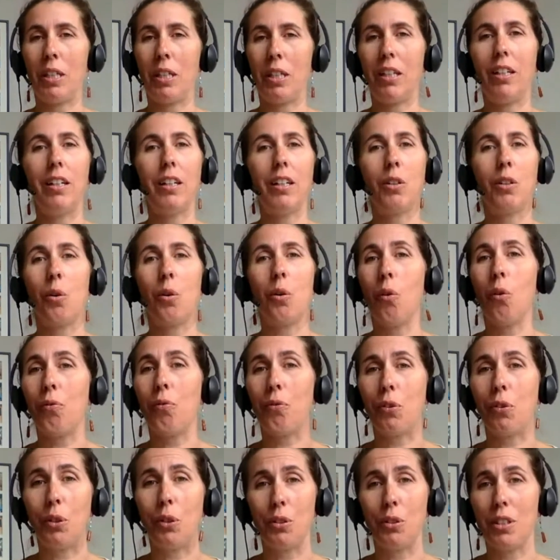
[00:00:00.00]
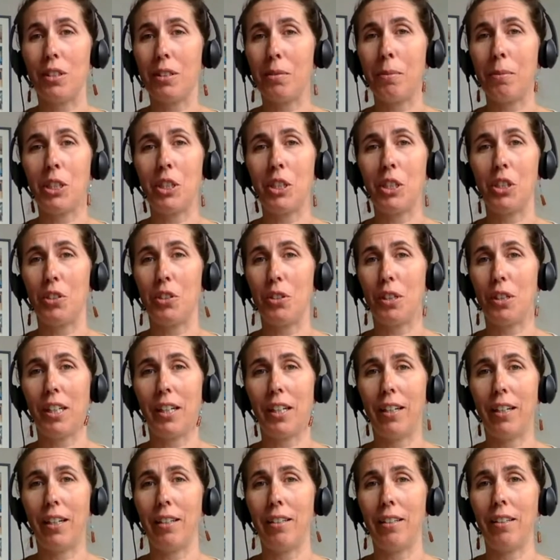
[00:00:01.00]
eating whole foods as much as you
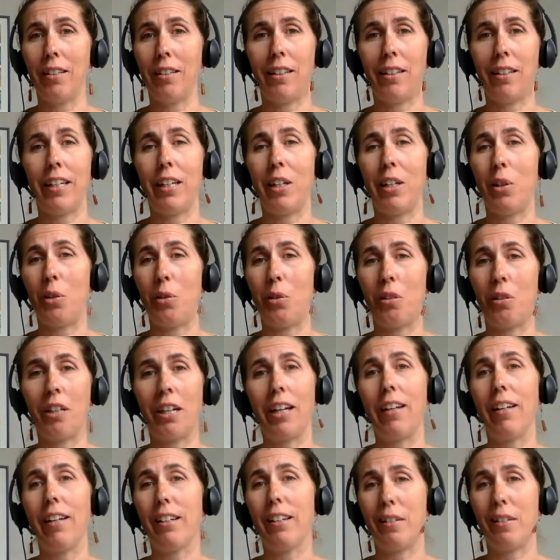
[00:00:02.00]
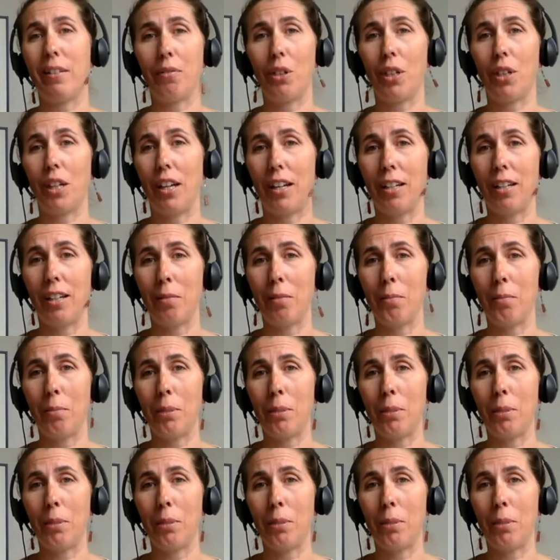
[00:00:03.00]
can, and eating organic if you can.